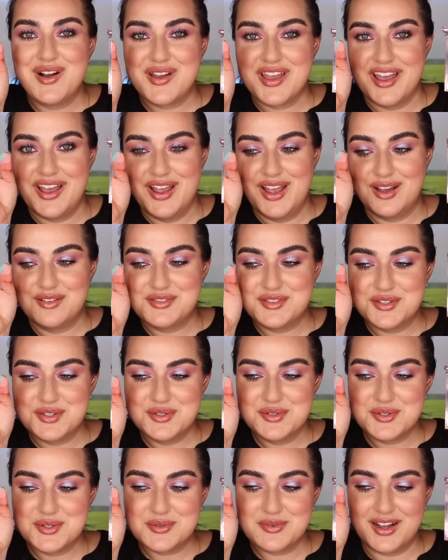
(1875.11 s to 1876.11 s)
Okay, I have
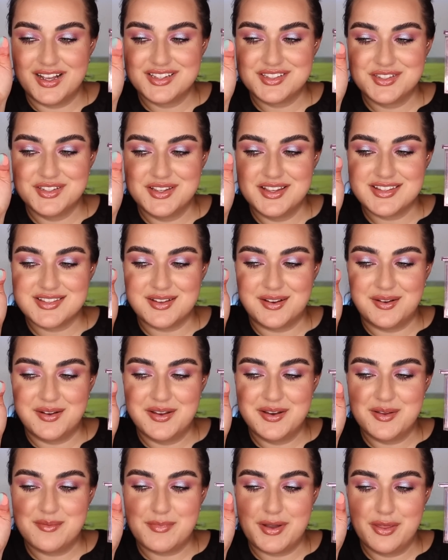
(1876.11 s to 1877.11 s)
two swatches
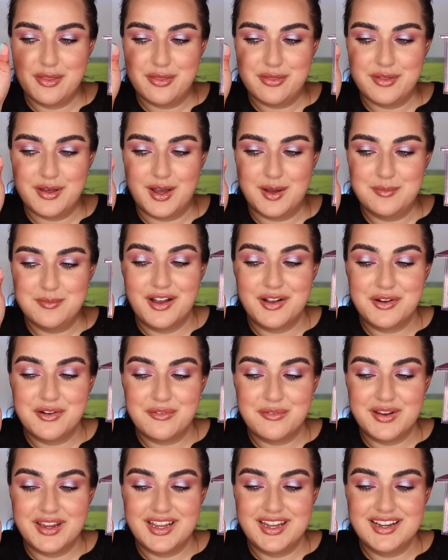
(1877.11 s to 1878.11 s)
on my thumb. A
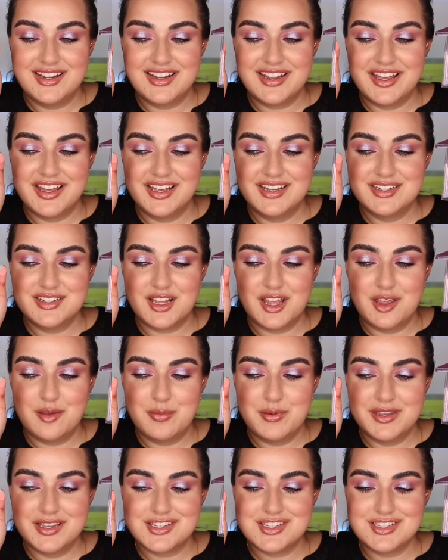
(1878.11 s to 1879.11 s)
green and a
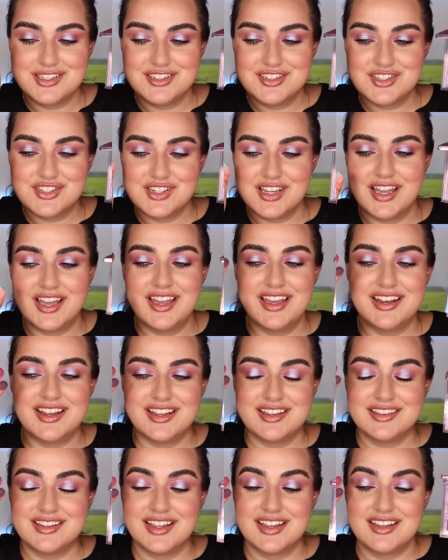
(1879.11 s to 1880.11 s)
peachy shade.
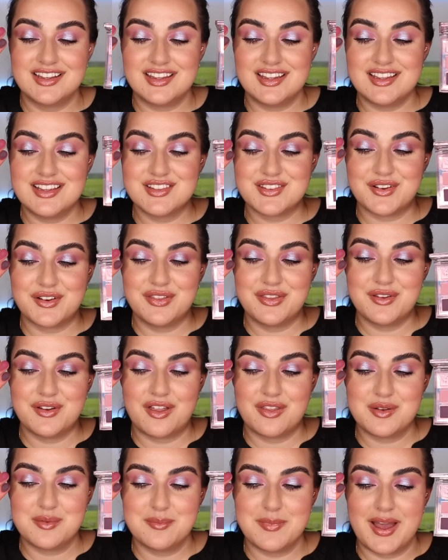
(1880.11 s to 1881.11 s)
And then these are the
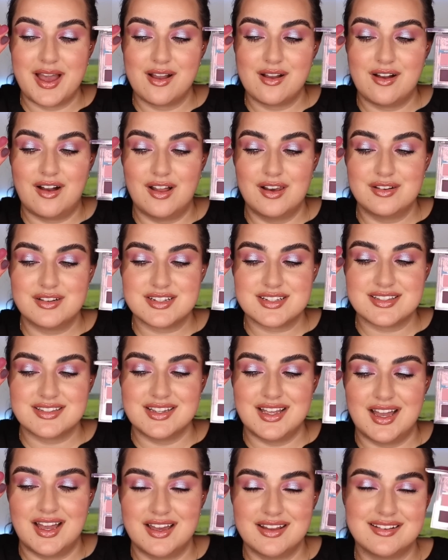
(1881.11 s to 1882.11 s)
other matte colors
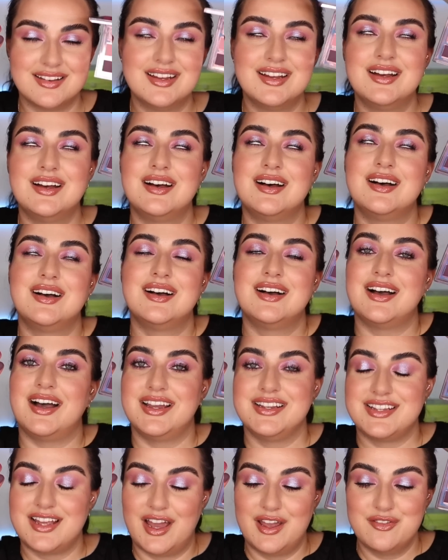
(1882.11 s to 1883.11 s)
that
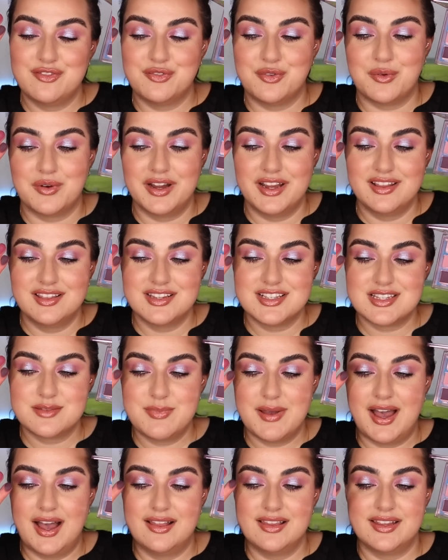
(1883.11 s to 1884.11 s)
I die for in this
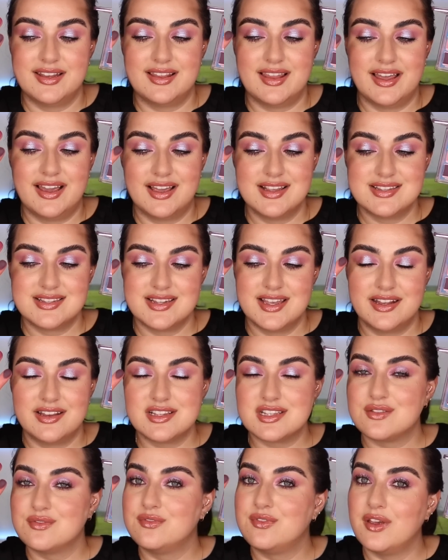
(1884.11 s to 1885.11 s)
palette. Like I said,
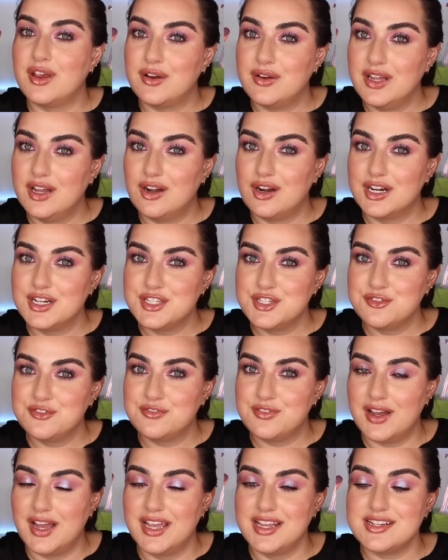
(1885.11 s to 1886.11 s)
it's very hard to
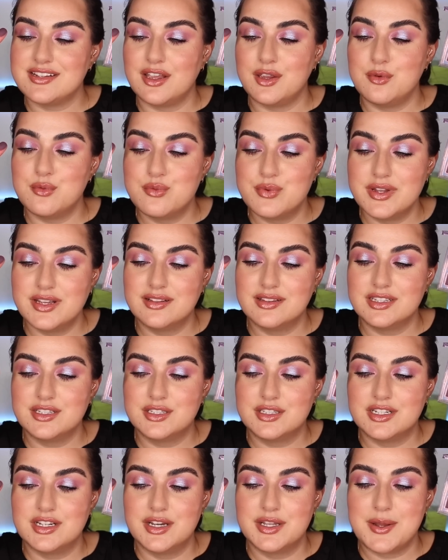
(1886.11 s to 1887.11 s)
find a really
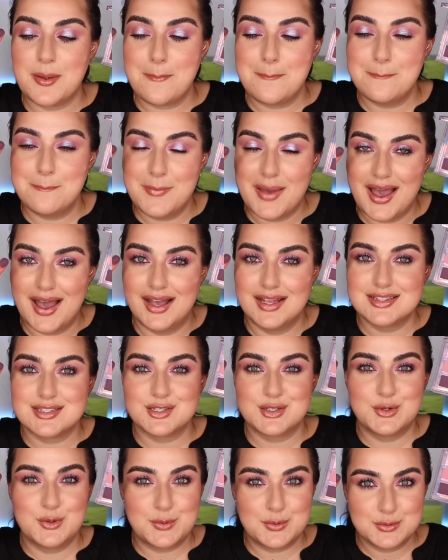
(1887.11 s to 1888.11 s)
good
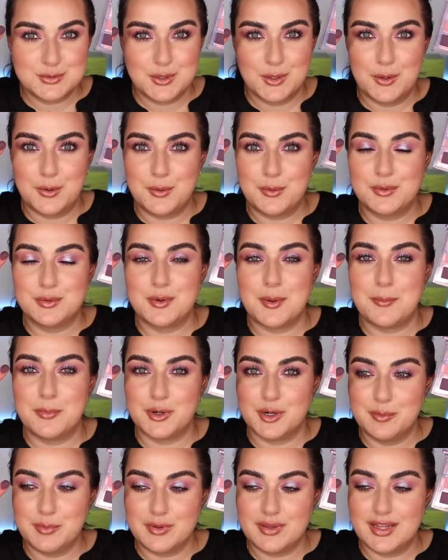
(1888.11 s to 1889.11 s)
matte, cool tone
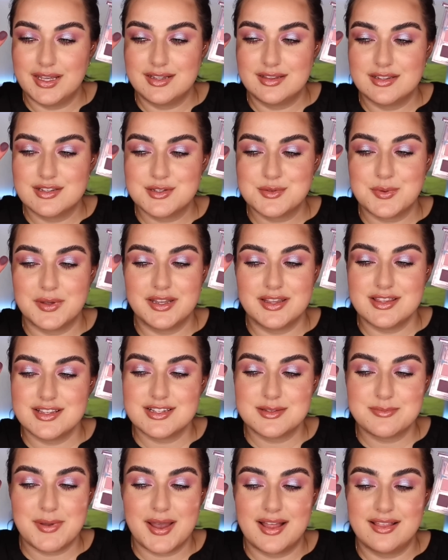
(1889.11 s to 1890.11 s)
purple like this one. And
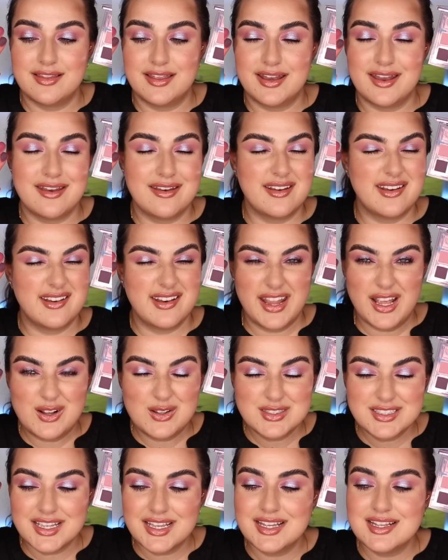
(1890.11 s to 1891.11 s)
this palette
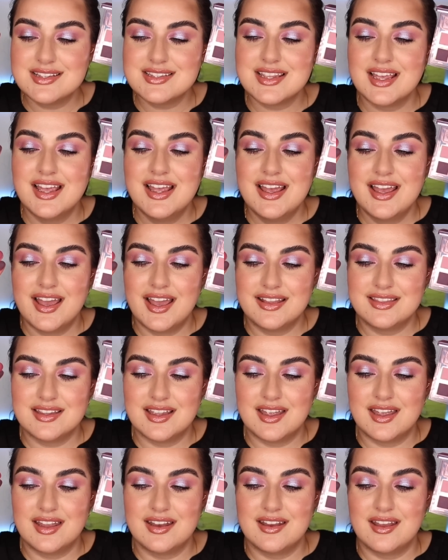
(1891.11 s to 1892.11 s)
nailed it. And
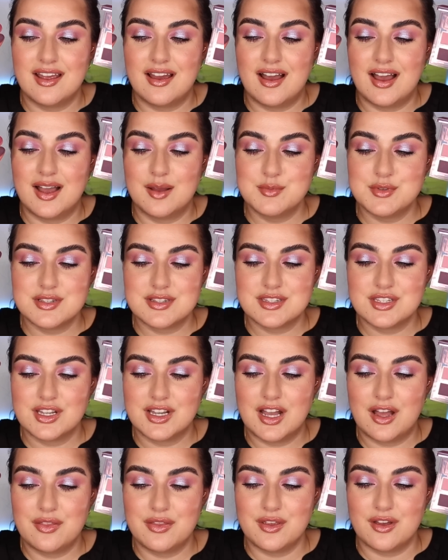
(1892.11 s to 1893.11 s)
then um, just
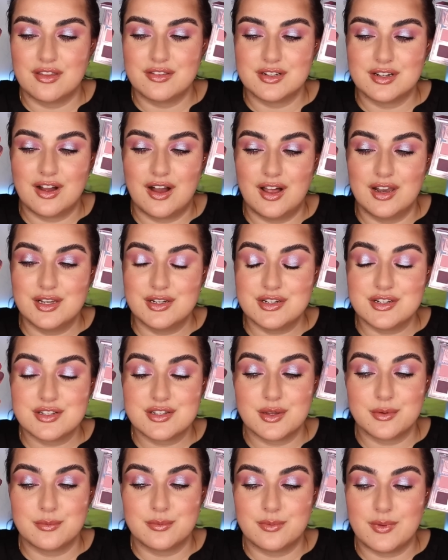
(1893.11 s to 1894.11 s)
check out the other
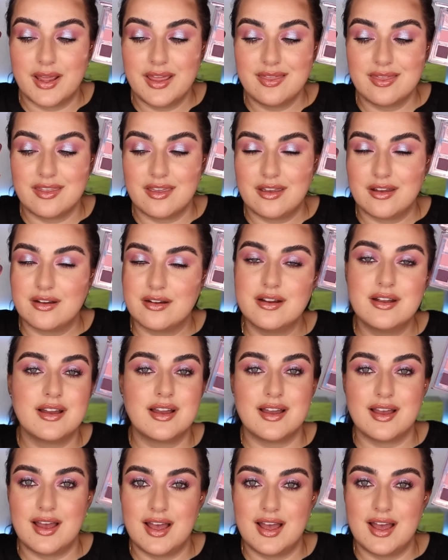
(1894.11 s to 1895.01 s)
colors right there.